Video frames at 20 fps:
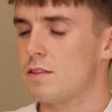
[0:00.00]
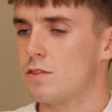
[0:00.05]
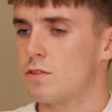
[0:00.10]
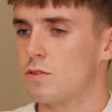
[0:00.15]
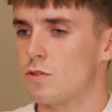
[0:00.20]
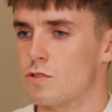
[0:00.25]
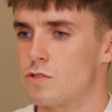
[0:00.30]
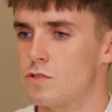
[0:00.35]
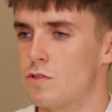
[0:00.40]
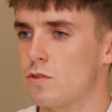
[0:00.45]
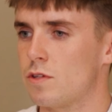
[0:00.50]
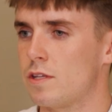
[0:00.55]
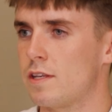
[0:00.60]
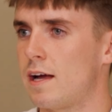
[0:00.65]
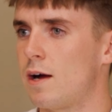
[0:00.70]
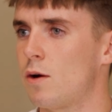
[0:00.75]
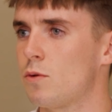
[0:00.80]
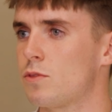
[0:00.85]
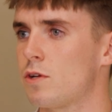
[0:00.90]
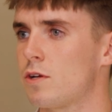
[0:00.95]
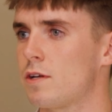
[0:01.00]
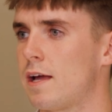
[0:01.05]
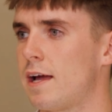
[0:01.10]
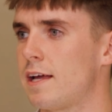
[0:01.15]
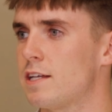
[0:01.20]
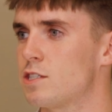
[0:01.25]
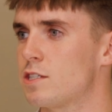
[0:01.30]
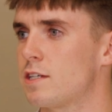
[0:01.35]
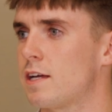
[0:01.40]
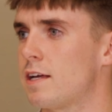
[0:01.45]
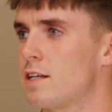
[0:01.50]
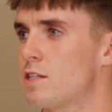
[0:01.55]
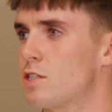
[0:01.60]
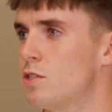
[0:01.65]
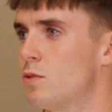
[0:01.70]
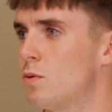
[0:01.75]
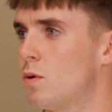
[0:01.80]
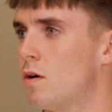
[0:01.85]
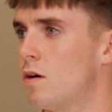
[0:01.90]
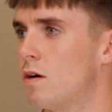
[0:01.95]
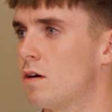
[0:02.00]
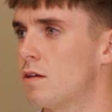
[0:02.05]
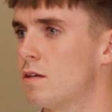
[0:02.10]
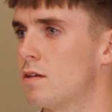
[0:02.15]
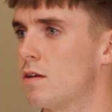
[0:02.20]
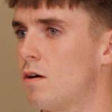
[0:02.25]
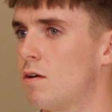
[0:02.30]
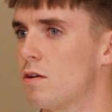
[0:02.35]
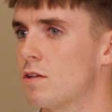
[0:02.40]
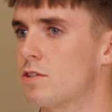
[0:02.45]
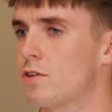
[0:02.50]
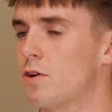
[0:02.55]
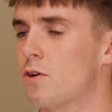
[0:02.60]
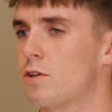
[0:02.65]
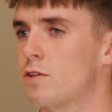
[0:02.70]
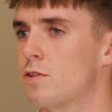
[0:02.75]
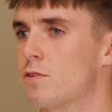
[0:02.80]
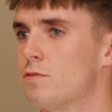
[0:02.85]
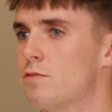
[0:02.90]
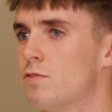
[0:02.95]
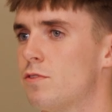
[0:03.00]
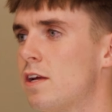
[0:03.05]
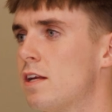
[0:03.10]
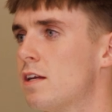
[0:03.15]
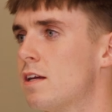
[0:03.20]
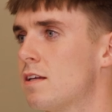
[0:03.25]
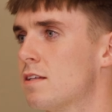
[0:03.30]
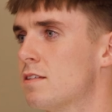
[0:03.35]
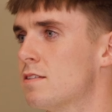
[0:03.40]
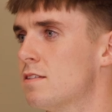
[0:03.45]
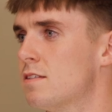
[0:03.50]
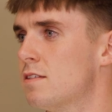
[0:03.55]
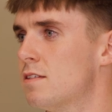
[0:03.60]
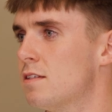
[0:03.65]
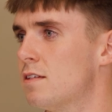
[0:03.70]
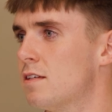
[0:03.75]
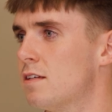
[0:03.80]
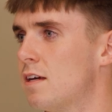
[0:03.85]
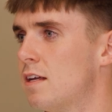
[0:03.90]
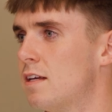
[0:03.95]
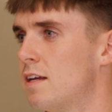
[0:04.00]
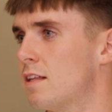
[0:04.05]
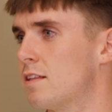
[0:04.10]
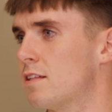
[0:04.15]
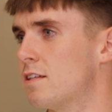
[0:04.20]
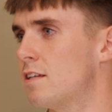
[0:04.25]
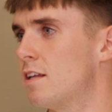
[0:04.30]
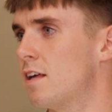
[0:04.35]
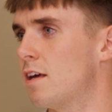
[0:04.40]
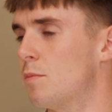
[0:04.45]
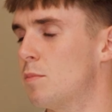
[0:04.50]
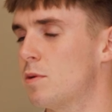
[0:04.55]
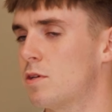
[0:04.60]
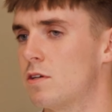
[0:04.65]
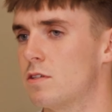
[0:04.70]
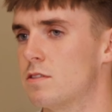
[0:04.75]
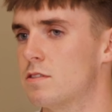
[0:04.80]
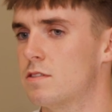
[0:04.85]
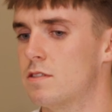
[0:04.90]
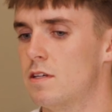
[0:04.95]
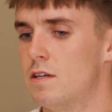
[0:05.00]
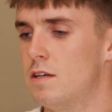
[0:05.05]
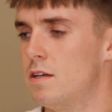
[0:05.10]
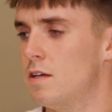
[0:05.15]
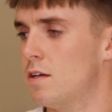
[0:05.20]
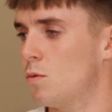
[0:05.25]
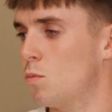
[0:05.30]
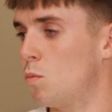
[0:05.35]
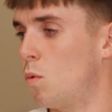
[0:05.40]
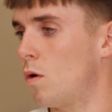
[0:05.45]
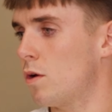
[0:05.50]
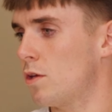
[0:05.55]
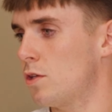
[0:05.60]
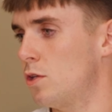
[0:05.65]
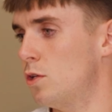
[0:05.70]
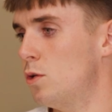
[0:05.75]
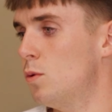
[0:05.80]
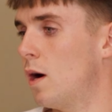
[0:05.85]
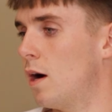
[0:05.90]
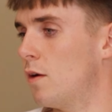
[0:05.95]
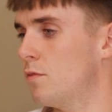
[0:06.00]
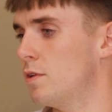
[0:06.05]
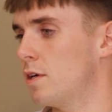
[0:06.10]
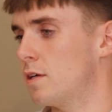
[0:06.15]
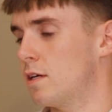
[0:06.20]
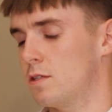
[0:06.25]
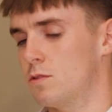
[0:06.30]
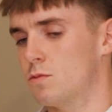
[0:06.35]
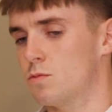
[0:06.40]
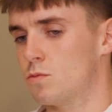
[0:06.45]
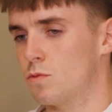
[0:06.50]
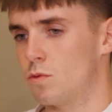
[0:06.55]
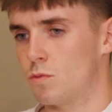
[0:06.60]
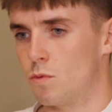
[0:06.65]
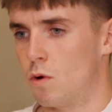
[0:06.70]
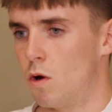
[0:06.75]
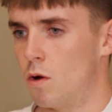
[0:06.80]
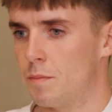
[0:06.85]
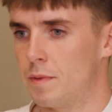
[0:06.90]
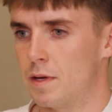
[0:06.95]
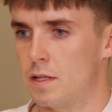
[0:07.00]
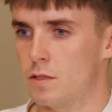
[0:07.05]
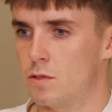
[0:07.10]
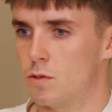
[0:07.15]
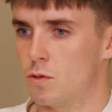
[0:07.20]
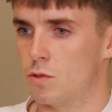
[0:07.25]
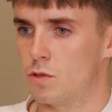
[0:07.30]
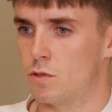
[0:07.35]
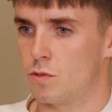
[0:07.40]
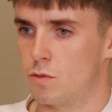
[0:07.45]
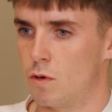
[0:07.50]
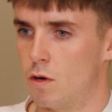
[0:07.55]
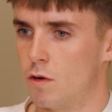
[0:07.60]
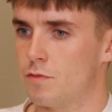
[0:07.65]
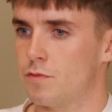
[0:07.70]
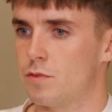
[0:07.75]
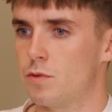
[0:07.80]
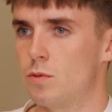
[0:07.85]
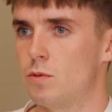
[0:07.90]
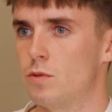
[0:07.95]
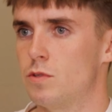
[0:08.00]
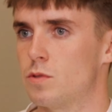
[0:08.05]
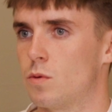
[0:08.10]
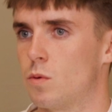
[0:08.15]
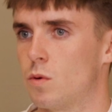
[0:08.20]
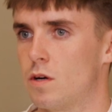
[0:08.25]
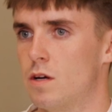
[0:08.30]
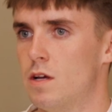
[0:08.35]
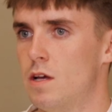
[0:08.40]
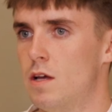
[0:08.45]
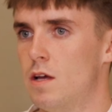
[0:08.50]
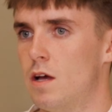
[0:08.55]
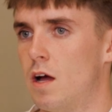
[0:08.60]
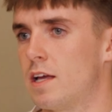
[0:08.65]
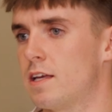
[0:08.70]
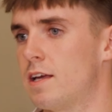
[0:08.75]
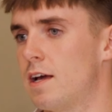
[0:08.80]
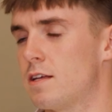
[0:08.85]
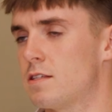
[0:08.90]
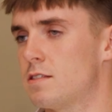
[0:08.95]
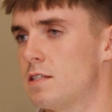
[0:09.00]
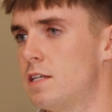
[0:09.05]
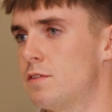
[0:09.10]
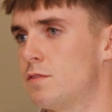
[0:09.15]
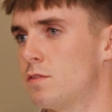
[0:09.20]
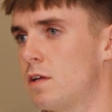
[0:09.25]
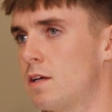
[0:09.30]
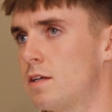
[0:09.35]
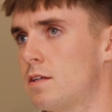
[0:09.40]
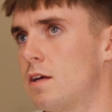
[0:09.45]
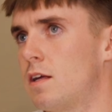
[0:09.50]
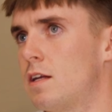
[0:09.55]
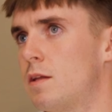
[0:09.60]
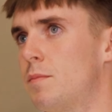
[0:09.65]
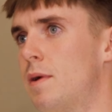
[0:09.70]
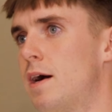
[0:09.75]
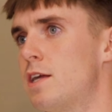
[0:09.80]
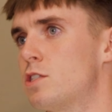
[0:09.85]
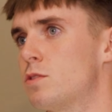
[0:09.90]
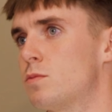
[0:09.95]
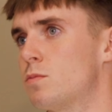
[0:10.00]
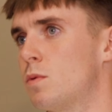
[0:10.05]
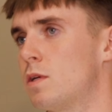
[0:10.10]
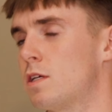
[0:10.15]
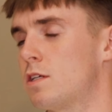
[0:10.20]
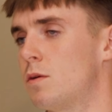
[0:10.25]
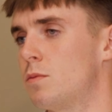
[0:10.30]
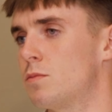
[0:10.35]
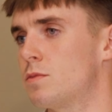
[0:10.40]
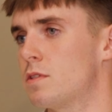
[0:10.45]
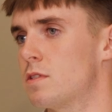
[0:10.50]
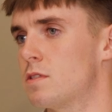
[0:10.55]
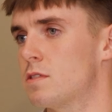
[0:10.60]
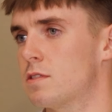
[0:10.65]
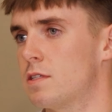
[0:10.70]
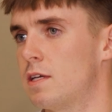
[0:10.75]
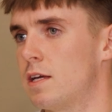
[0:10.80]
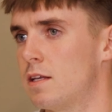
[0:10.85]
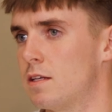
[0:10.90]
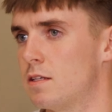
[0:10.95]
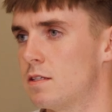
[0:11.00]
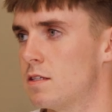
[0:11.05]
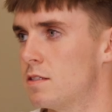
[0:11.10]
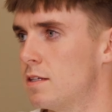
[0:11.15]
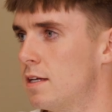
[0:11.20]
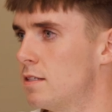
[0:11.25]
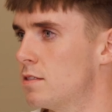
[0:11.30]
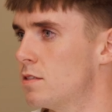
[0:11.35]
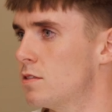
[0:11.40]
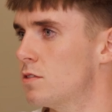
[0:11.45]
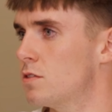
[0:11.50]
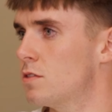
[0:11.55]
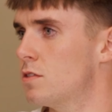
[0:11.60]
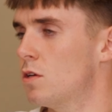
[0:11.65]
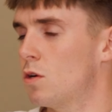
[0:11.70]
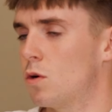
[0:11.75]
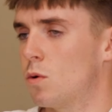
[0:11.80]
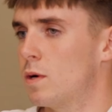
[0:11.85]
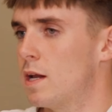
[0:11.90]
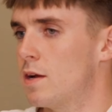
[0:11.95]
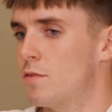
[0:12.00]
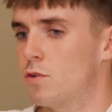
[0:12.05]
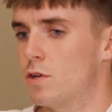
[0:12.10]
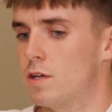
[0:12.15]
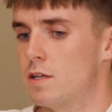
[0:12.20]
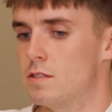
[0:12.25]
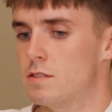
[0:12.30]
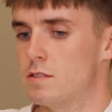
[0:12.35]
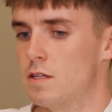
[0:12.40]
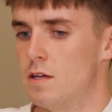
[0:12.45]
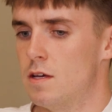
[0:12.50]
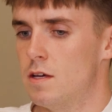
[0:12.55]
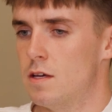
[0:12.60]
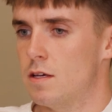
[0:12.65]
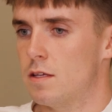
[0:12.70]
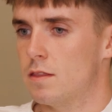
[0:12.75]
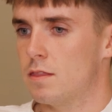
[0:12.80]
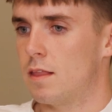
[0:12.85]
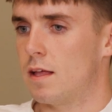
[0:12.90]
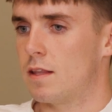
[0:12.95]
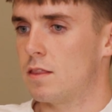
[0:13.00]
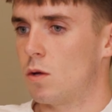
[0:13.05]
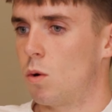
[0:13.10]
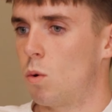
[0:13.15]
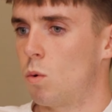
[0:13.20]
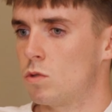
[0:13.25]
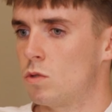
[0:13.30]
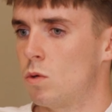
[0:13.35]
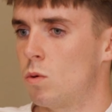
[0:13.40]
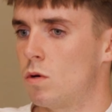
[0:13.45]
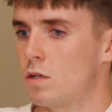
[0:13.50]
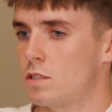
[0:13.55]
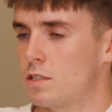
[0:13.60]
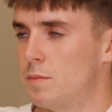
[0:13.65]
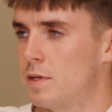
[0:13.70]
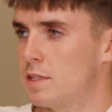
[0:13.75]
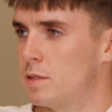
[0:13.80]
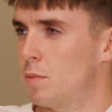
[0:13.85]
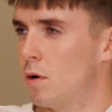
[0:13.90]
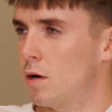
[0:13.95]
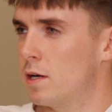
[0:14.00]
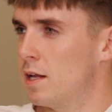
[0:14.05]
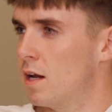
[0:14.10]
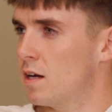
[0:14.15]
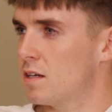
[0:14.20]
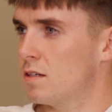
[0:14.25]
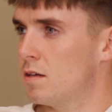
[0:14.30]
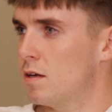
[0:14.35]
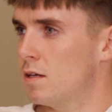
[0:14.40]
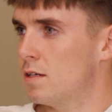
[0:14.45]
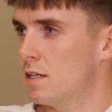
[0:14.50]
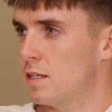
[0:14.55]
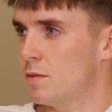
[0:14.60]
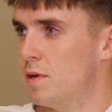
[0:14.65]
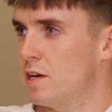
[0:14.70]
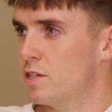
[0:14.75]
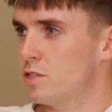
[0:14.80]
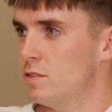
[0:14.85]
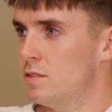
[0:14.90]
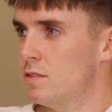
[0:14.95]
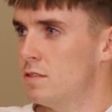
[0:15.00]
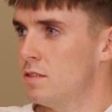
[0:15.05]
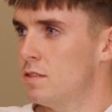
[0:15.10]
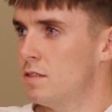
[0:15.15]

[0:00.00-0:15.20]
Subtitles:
there's nothing out there that educates you on alternative healing at the end of the day, because what you have there, like the raw milk or the raw foods, or I guess even I'd imagine when it comes to skin diseases or whatever it is, that the whole goal is to make the body alkaline, I'd imagine.